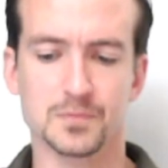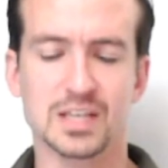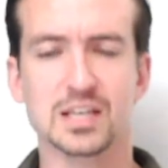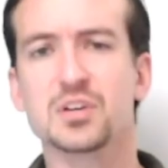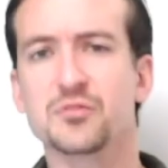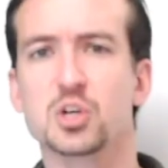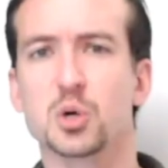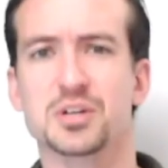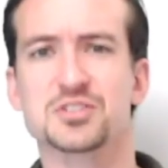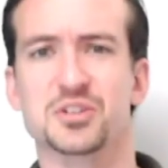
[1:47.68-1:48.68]
even if you don't
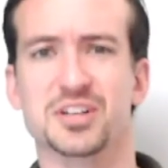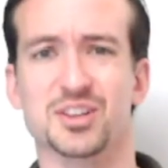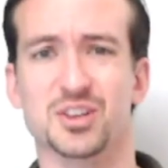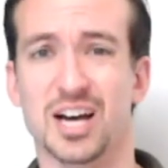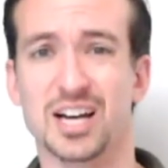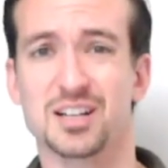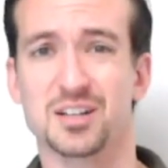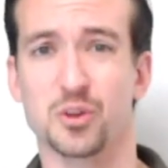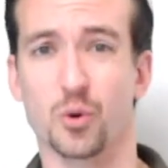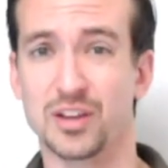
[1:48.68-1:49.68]
necessarily like
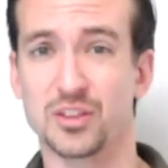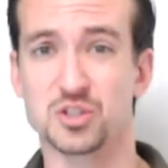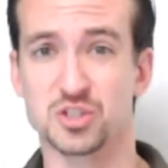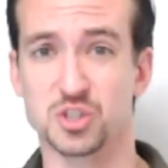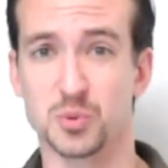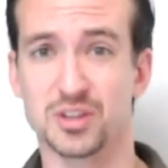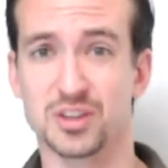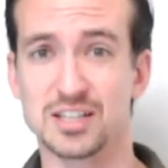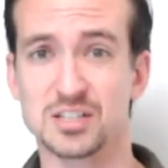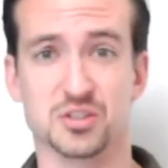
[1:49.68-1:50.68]
the way that you're doing
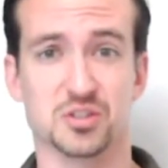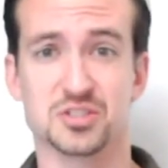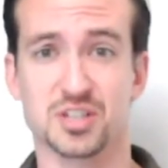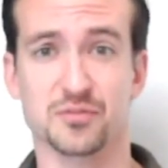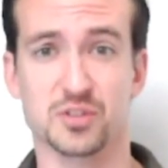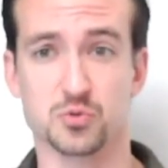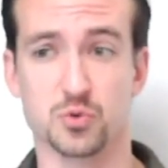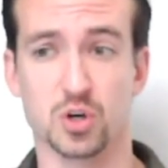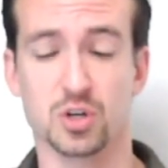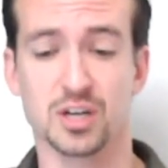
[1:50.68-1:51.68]
things and there's stuff that's
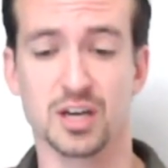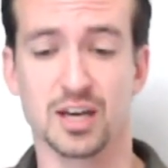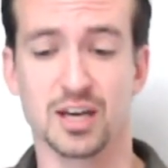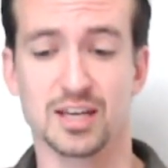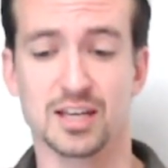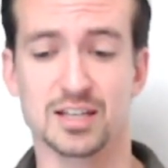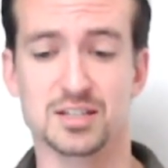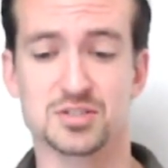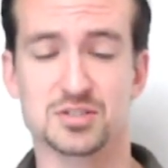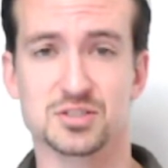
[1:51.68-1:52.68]
wrong
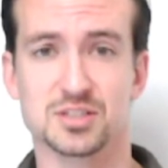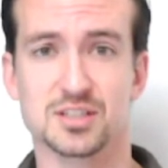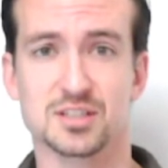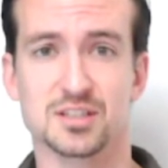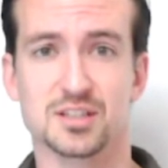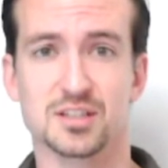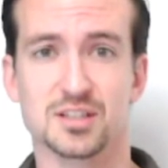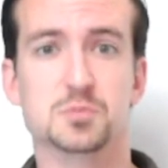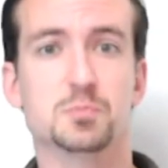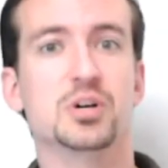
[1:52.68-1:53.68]
it's
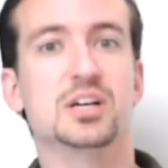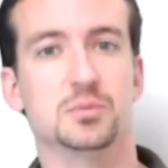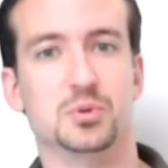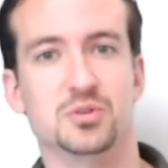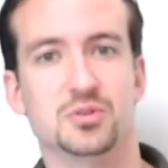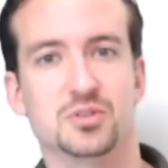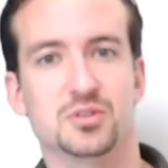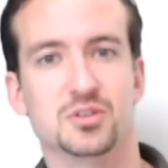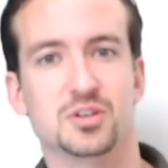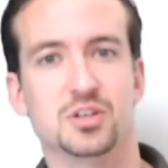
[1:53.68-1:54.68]
it's predictable
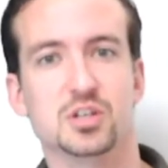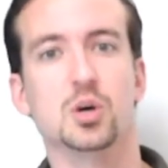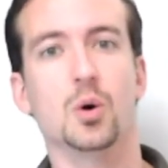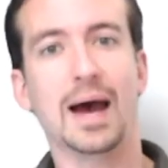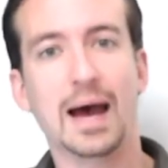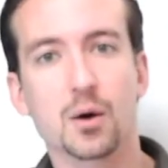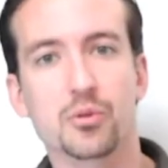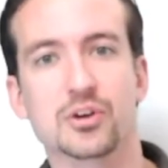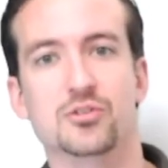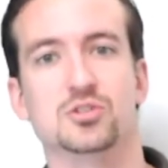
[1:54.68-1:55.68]
you know how
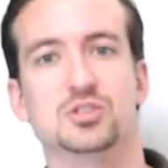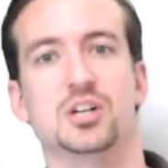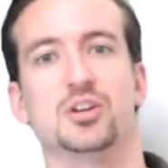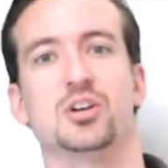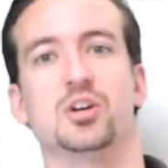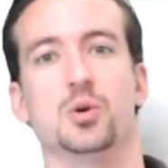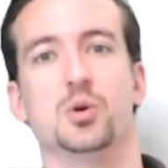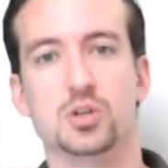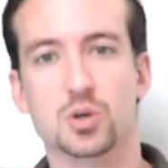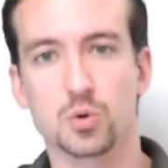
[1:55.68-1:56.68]
things are generally going to go
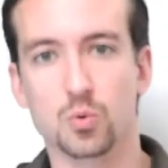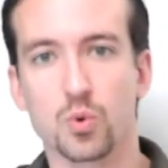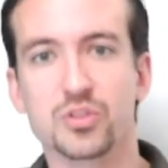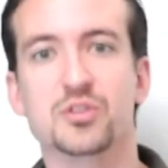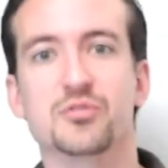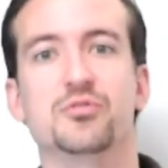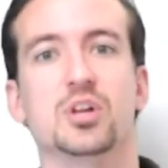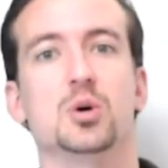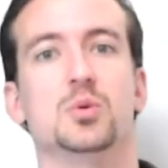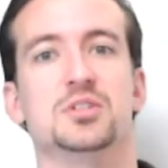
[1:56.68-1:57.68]
you know what the
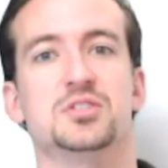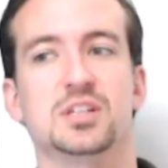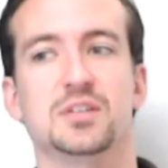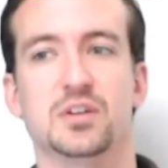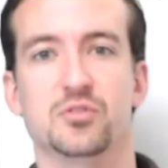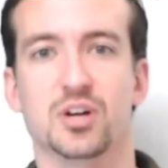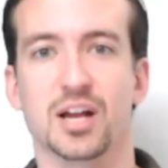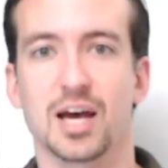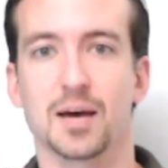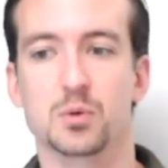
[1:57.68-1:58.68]
flow is and even if you're not
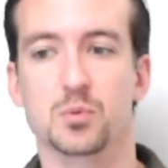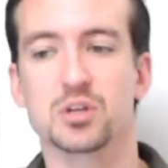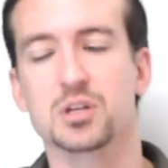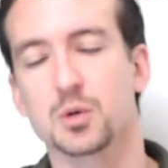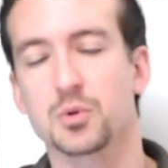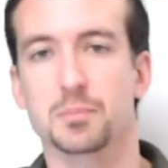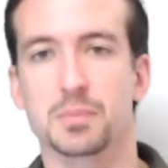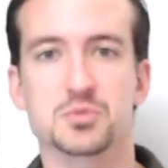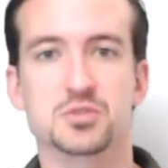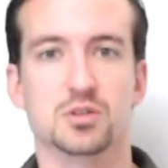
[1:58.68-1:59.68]
happy with it you know where the
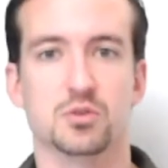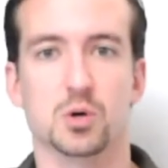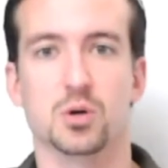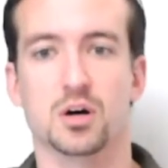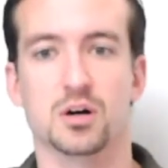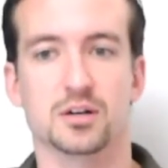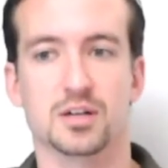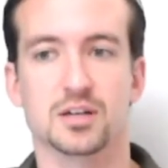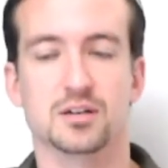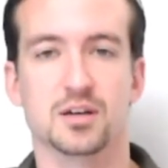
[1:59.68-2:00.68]
bumps in the road are and
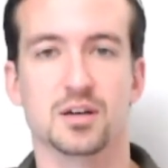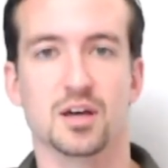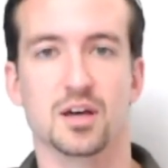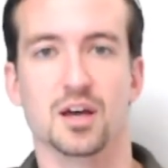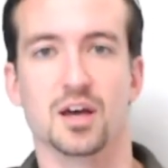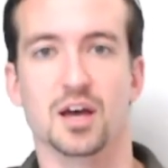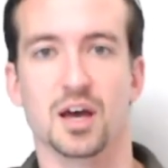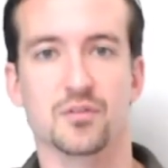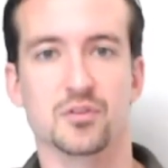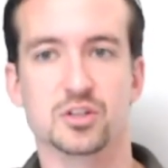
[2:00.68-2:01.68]
and
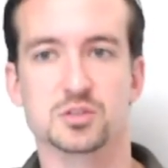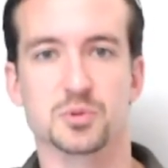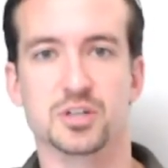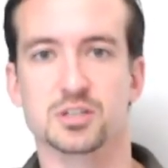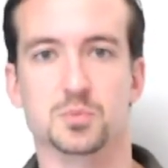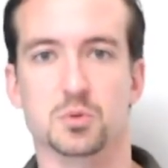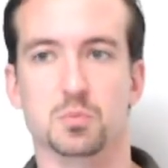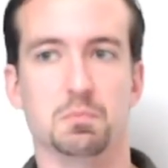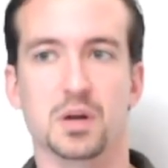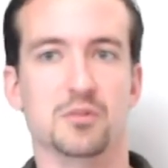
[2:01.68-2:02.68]
everything's predictable
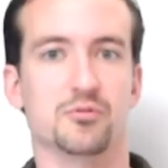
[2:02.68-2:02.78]
but if